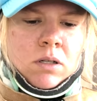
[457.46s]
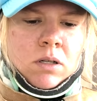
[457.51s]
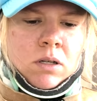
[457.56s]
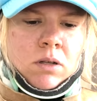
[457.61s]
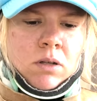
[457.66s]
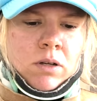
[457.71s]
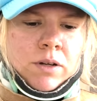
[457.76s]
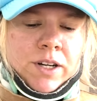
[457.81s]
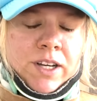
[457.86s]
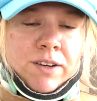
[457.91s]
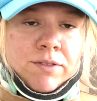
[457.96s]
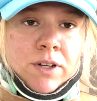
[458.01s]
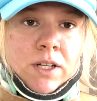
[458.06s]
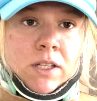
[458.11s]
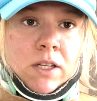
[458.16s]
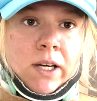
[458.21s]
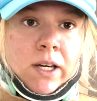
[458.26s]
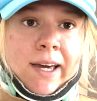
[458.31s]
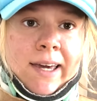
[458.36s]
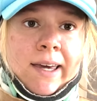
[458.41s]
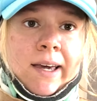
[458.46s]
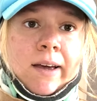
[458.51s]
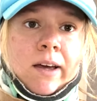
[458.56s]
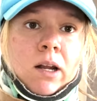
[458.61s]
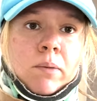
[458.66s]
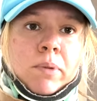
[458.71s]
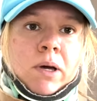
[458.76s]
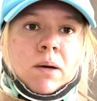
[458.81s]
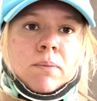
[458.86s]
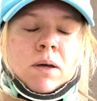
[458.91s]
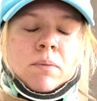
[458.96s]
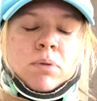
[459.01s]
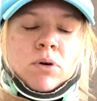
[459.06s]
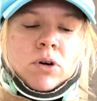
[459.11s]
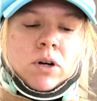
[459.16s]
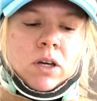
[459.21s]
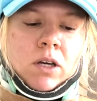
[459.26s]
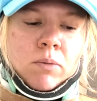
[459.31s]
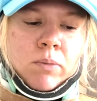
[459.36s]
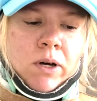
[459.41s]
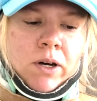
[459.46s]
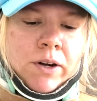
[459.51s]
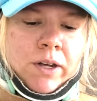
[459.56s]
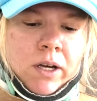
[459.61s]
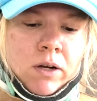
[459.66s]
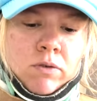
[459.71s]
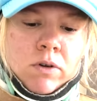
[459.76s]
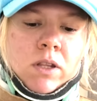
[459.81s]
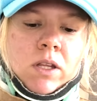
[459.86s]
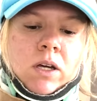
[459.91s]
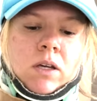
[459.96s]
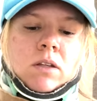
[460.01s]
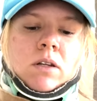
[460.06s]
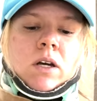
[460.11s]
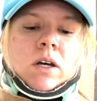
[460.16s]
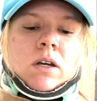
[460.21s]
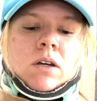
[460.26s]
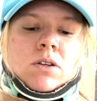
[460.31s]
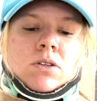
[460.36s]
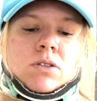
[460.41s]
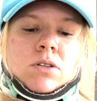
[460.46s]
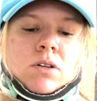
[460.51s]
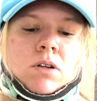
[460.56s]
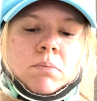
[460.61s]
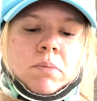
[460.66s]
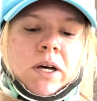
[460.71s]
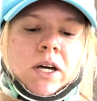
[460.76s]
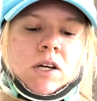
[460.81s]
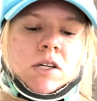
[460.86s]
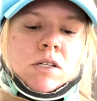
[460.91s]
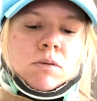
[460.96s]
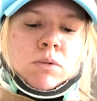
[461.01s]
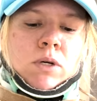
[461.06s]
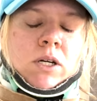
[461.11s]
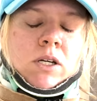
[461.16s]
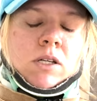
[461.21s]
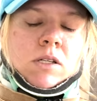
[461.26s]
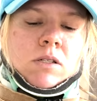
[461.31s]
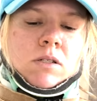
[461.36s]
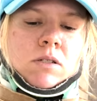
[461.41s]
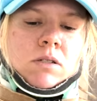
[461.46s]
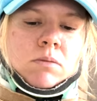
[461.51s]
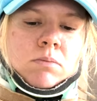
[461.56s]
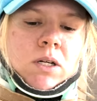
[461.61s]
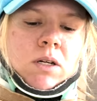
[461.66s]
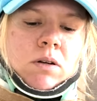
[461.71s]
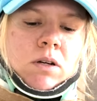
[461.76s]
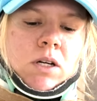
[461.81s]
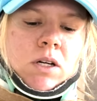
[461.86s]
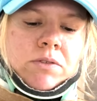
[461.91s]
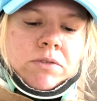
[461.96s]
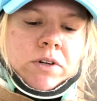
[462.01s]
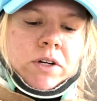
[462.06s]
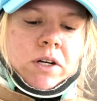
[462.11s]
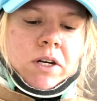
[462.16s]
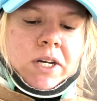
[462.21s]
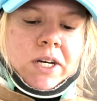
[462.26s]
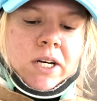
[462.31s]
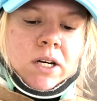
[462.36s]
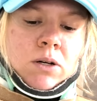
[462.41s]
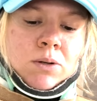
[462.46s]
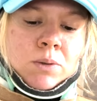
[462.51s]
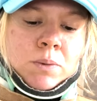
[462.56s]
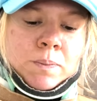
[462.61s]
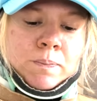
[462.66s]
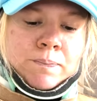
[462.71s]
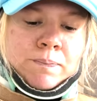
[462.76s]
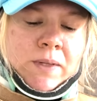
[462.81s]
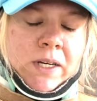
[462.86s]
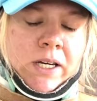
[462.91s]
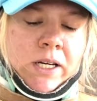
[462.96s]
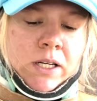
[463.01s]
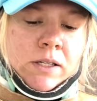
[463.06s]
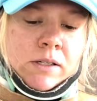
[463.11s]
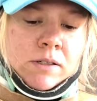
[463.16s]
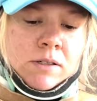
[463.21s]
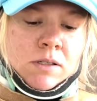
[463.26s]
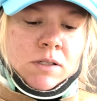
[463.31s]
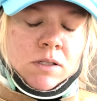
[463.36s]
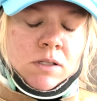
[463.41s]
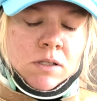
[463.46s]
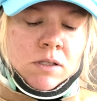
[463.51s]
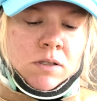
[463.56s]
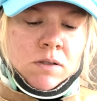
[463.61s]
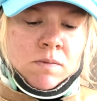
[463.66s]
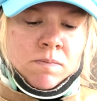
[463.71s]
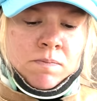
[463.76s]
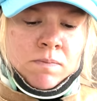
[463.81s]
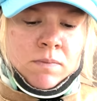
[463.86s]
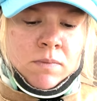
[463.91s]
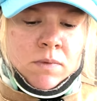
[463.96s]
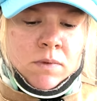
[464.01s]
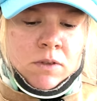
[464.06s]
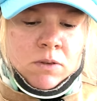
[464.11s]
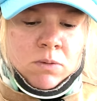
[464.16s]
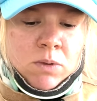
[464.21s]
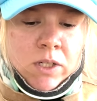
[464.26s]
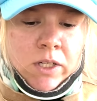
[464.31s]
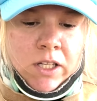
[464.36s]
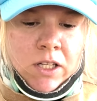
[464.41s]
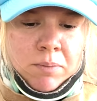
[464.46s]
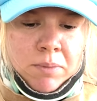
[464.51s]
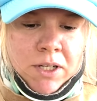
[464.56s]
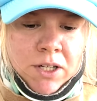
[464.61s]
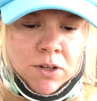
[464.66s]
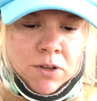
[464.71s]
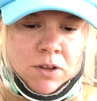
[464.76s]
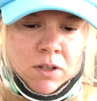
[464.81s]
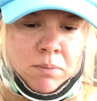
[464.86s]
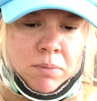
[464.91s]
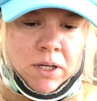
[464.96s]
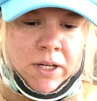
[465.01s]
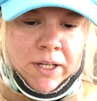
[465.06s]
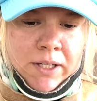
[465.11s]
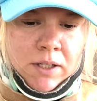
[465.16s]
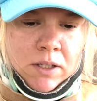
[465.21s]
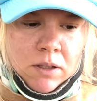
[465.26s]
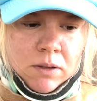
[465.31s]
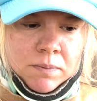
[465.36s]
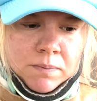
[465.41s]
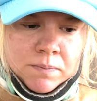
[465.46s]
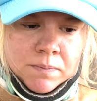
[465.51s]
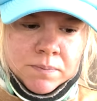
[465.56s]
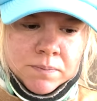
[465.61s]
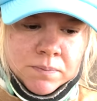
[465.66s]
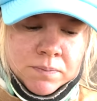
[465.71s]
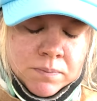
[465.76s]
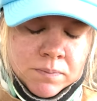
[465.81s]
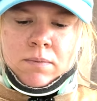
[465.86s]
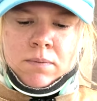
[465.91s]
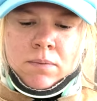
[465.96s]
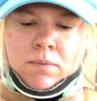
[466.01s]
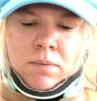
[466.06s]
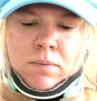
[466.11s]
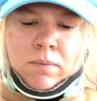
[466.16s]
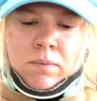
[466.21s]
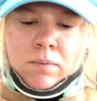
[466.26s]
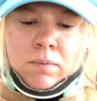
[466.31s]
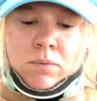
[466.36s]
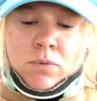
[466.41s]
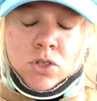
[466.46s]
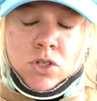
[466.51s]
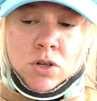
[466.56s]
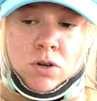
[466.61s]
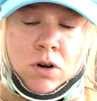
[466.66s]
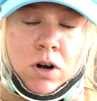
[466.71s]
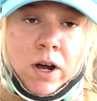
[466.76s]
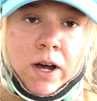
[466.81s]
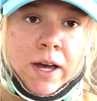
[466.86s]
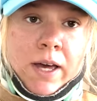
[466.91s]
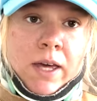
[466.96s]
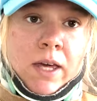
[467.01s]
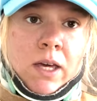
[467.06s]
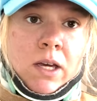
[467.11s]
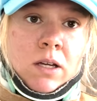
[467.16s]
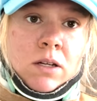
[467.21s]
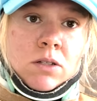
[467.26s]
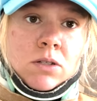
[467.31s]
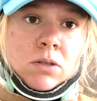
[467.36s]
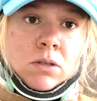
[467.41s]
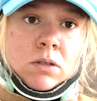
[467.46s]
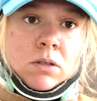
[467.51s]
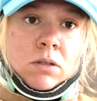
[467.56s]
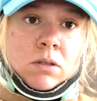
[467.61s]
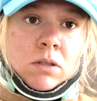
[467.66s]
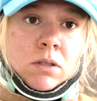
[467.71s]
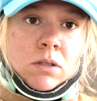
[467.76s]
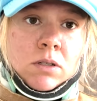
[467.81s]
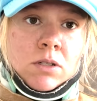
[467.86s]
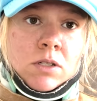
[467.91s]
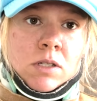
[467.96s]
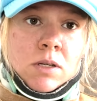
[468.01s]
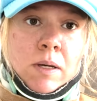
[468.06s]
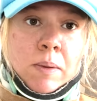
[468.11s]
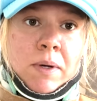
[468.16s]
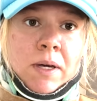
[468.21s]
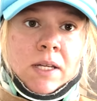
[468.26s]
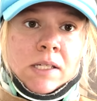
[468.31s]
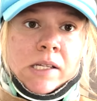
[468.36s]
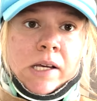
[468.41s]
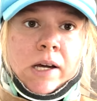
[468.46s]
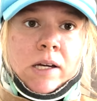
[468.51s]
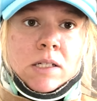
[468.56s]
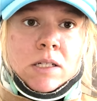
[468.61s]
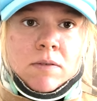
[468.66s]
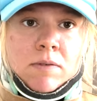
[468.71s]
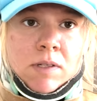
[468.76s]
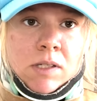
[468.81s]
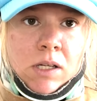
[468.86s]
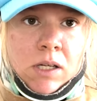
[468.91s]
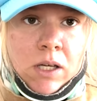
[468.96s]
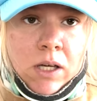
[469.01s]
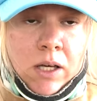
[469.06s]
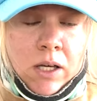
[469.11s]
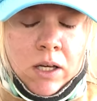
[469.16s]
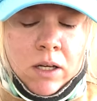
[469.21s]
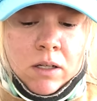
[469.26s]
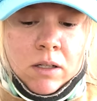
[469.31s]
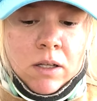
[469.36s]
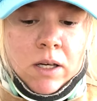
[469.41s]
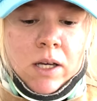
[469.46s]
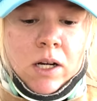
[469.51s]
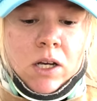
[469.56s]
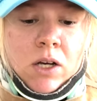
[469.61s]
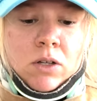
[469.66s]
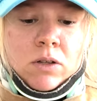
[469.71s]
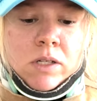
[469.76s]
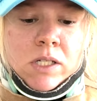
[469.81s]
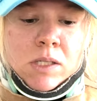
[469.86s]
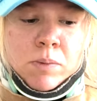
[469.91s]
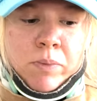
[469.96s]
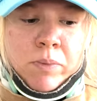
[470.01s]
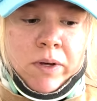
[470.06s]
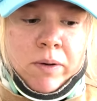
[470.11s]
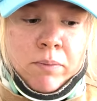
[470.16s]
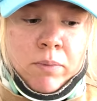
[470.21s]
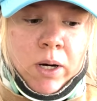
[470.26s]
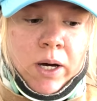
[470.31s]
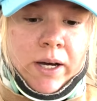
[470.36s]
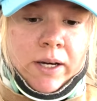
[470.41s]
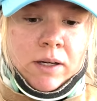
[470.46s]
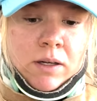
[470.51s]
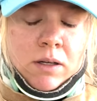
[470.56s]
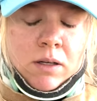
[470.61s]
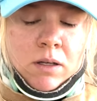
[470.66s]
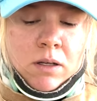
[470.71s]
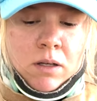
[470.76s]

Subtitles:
learn everything I can about my body, about everything that I can do to maximize my recovery now and when I get back on the bike. Trying to be as active as I can, getting on the spin bike,